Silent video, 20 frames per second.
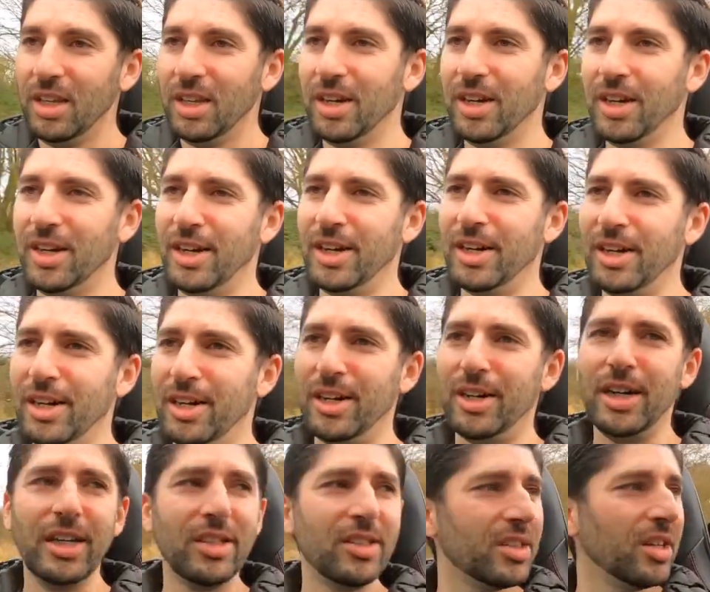Oh,
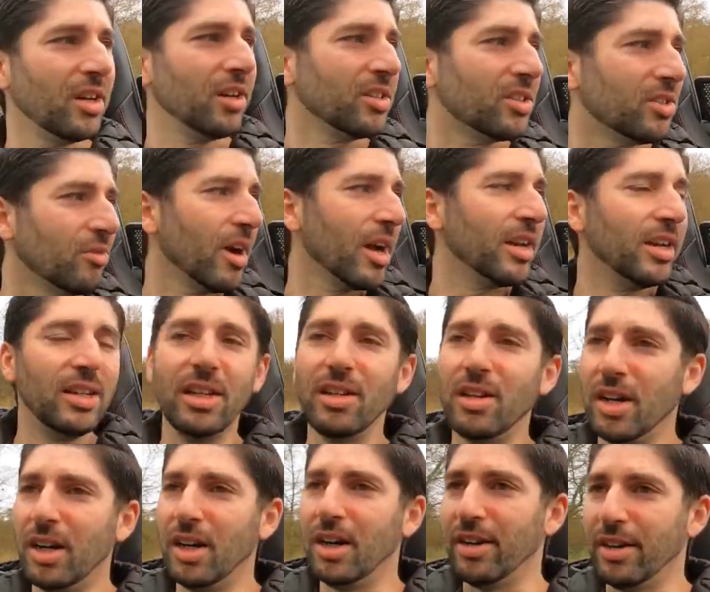it's starting to rain a little
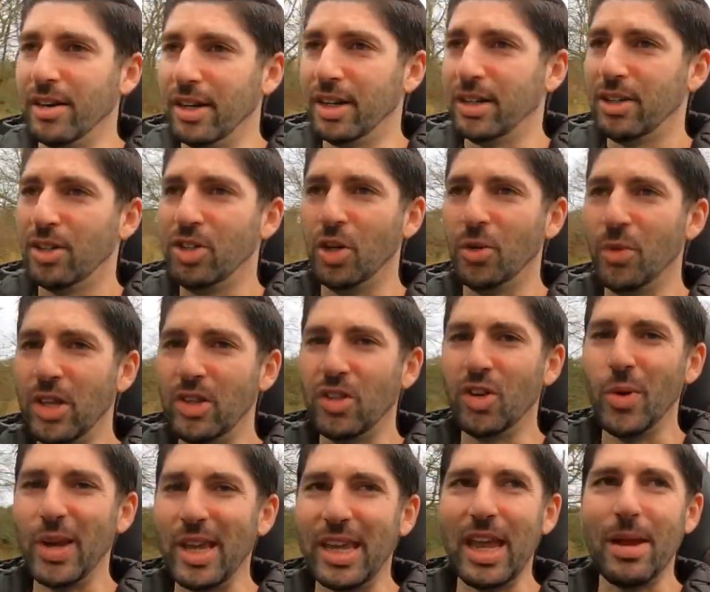harder. Do
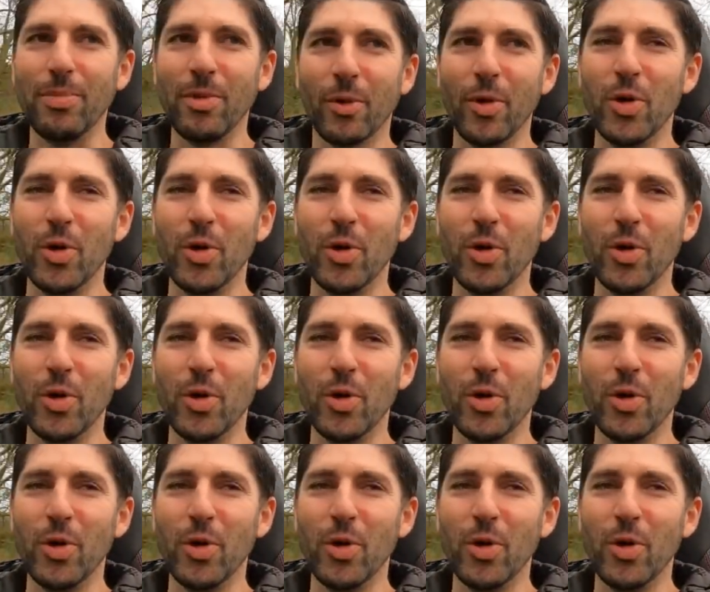we keep the